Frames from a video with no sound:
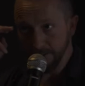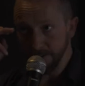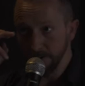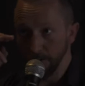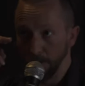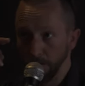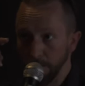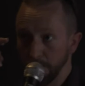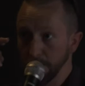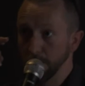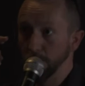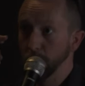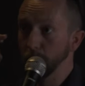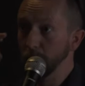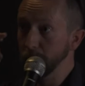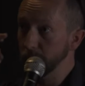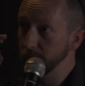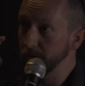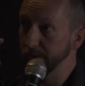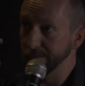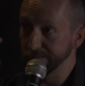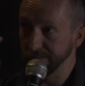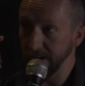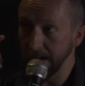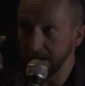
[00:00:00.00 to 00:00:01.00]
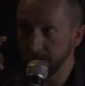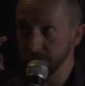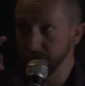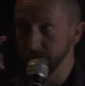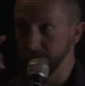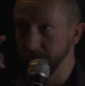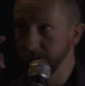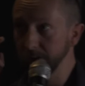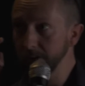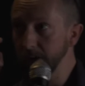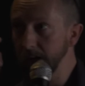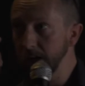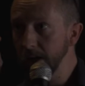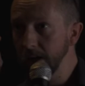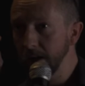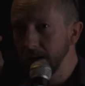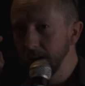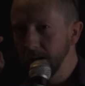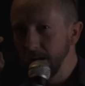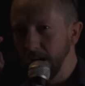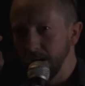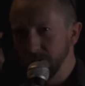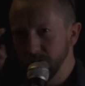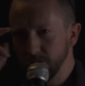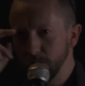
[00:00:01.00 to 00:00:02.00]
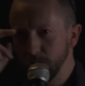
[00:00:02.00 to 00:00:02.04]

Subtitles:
sort of little reflection, a